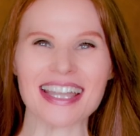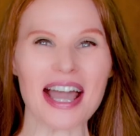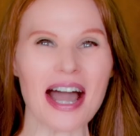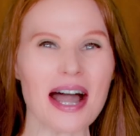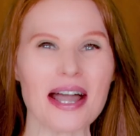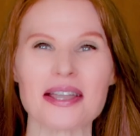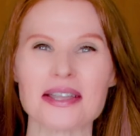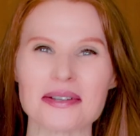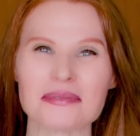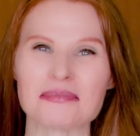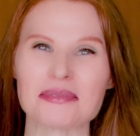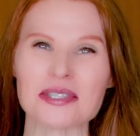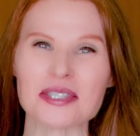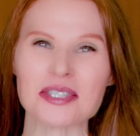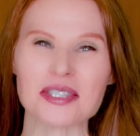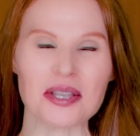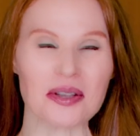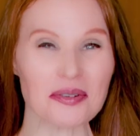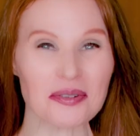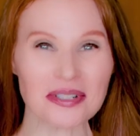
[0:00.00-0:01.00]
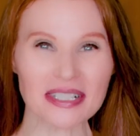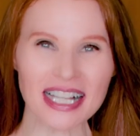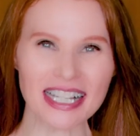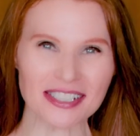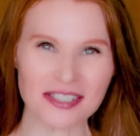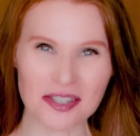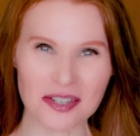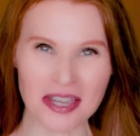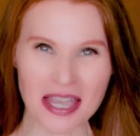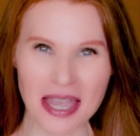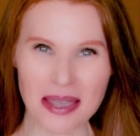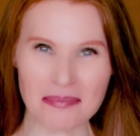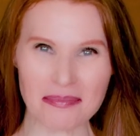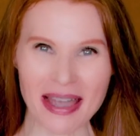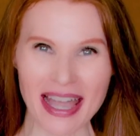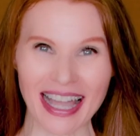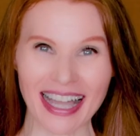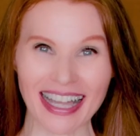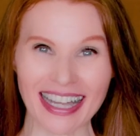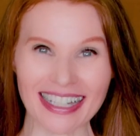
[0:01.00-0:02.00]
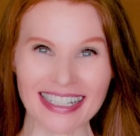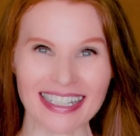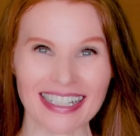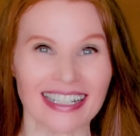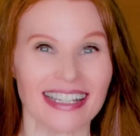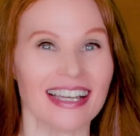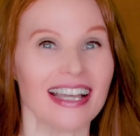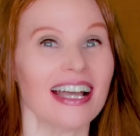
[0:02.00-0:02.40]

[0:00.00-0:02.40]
I am so glad you came back.